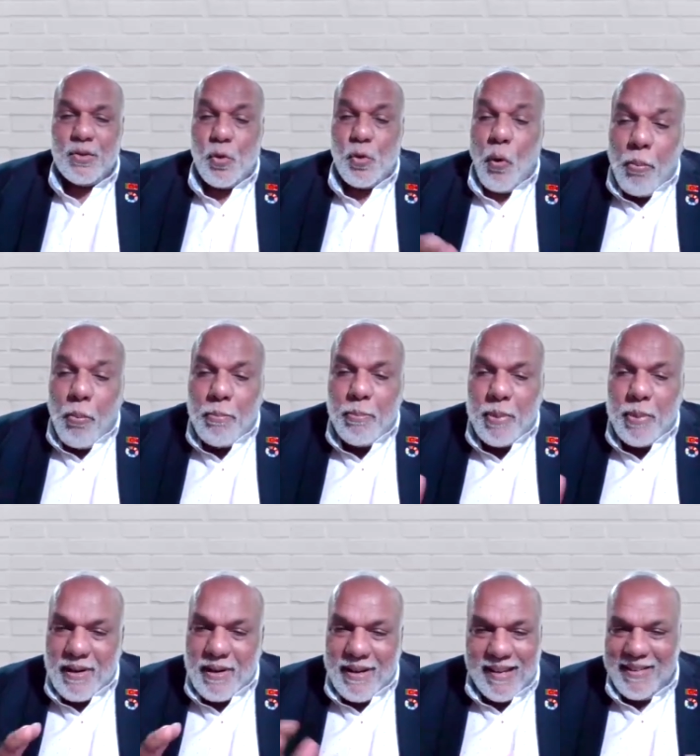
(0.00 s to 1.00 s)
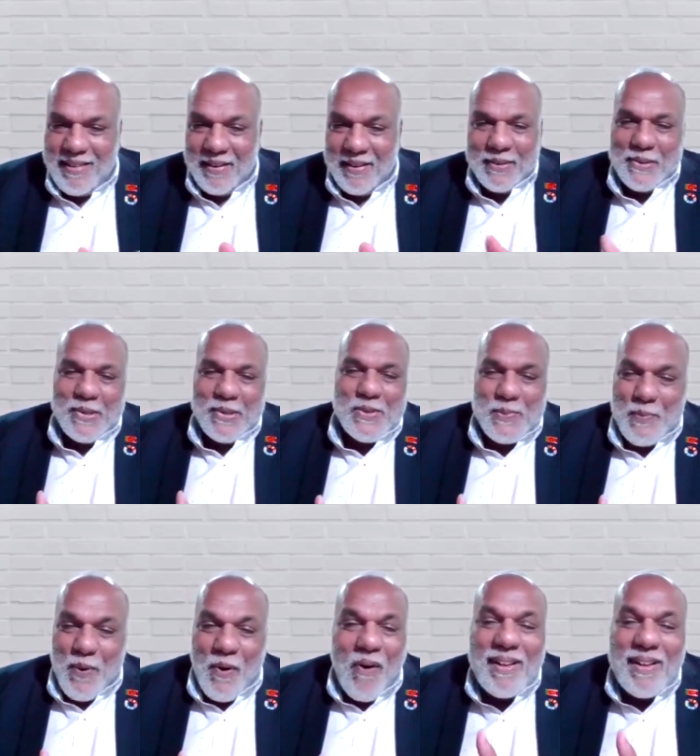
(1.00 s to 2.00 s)
soap, you know, those
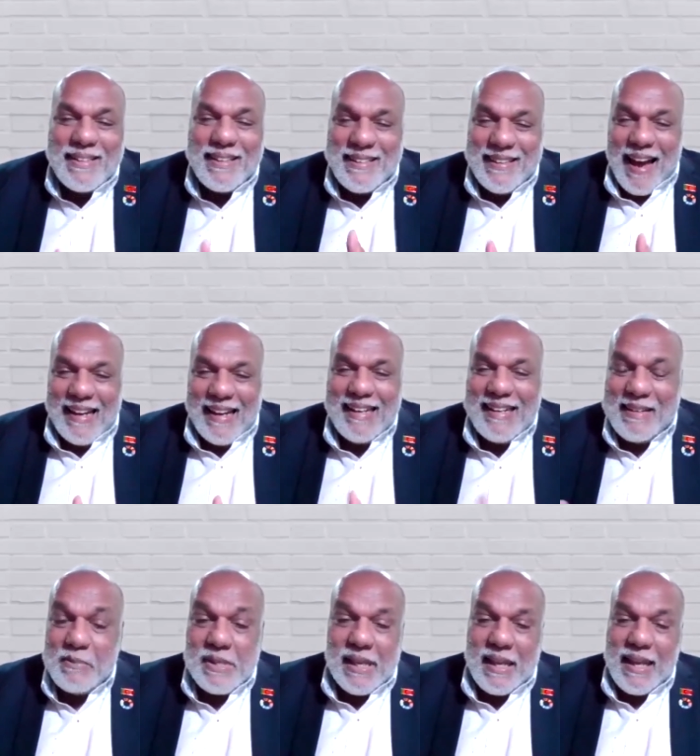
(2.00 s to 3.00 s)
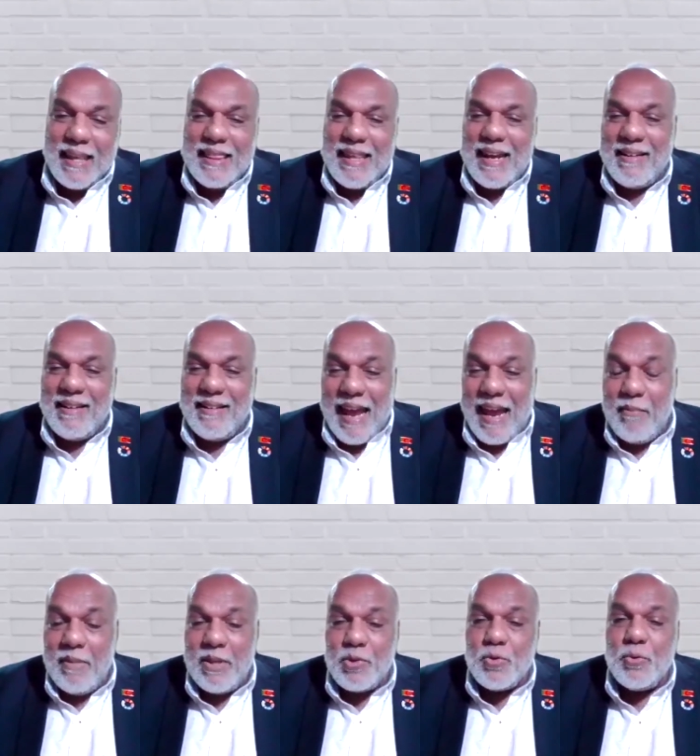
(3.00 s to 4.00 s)
small items like that
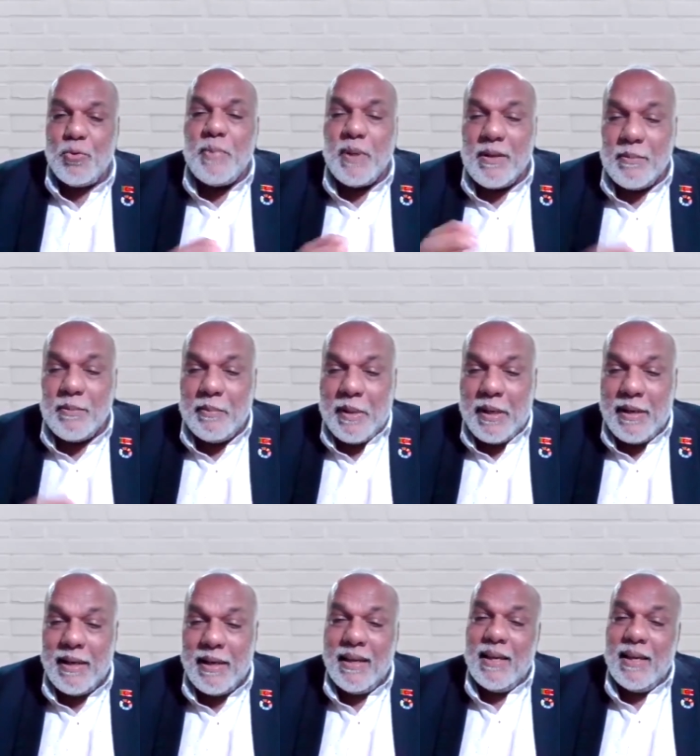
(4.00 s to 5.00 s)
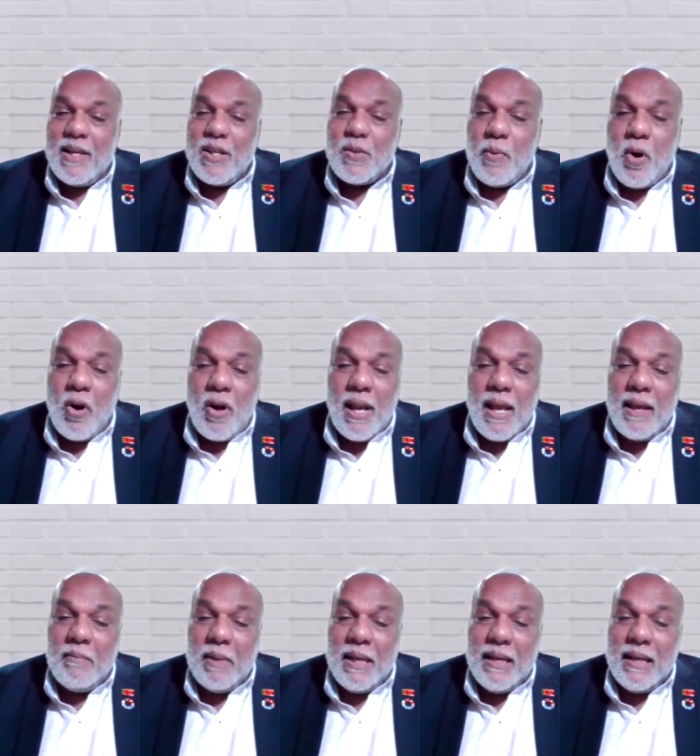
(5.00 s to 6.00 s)
can be superb small
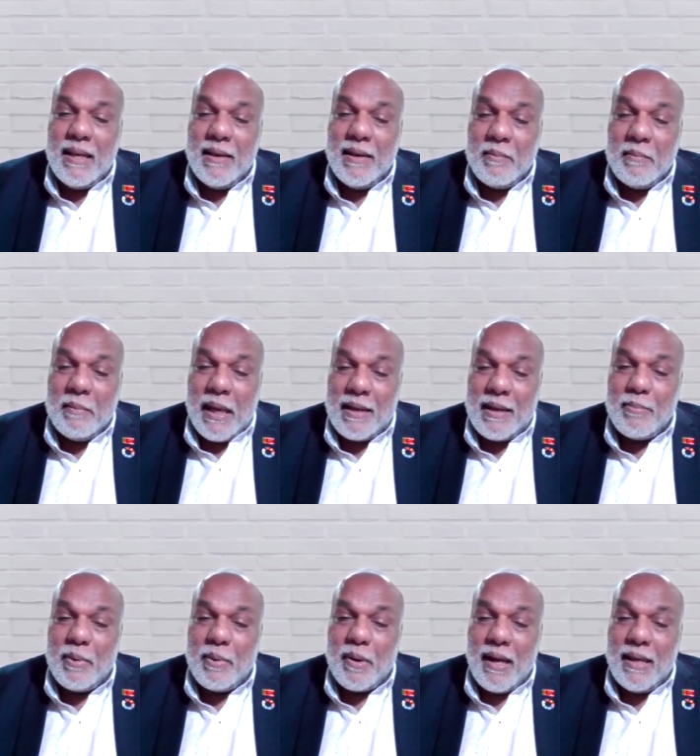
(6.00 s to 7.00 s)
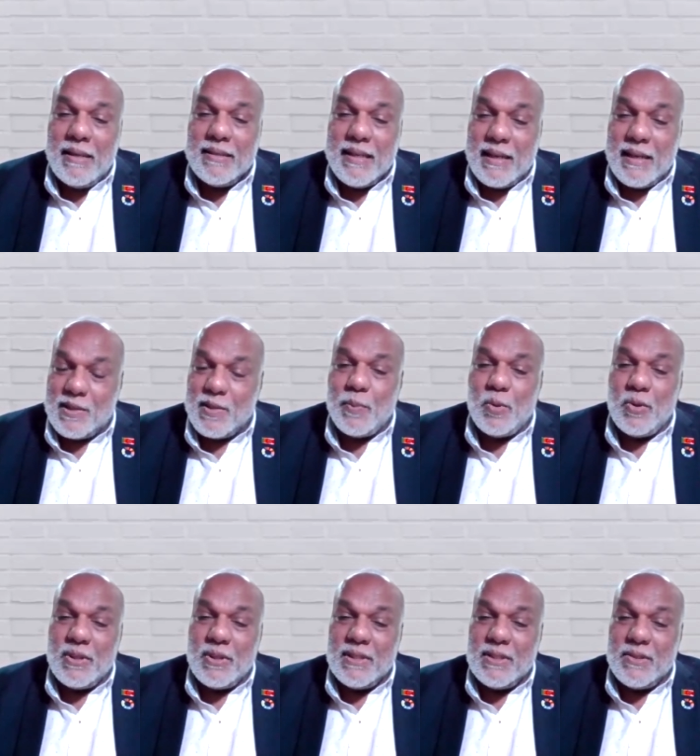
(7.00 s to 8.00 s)
and medium enterprise
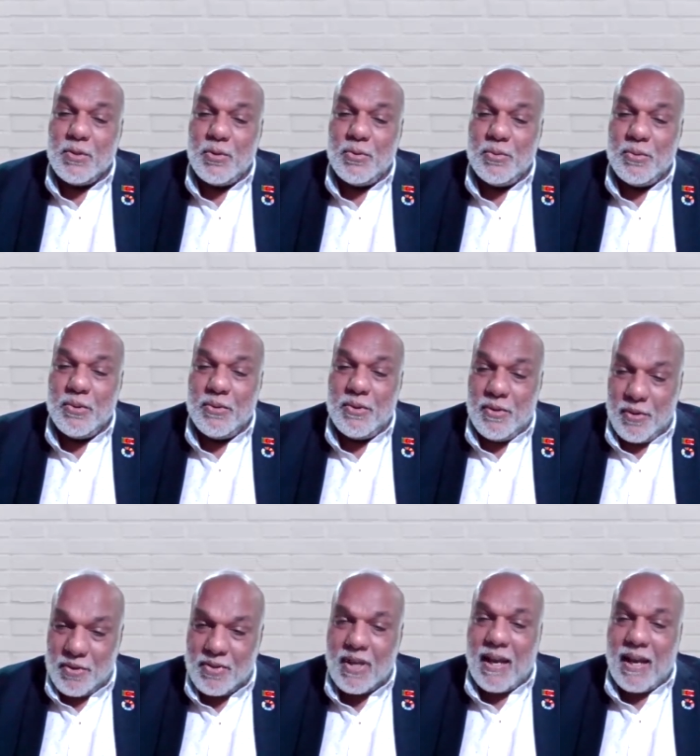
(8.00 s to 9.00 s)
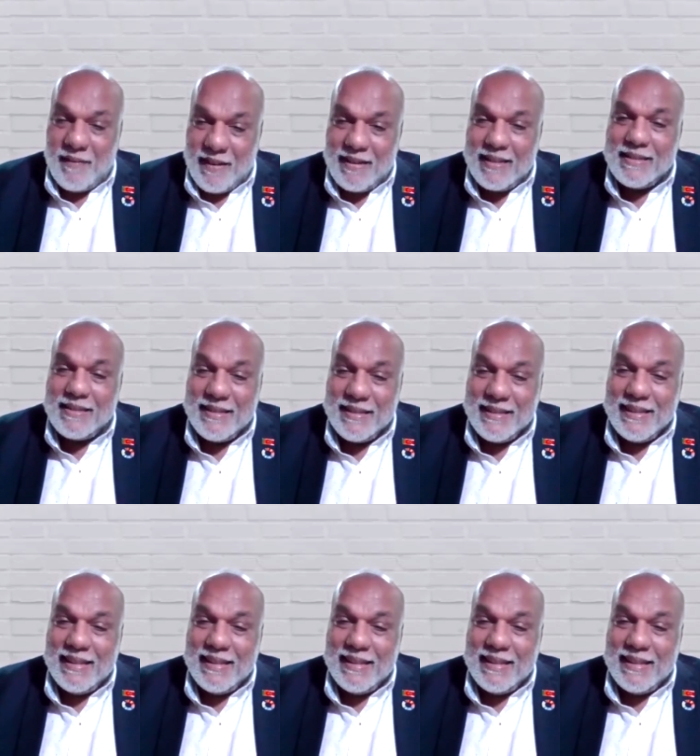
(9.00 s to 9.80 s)
exports to those countries